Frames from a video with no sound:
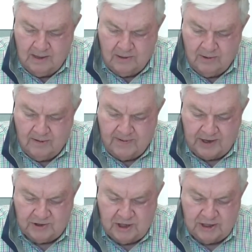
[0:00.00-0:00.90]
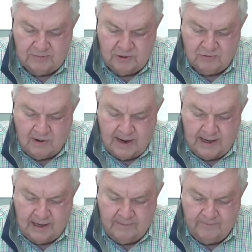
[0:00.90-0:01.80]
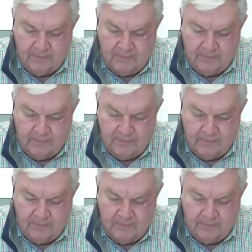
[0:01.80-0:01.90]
Learned about Jasmine's writing and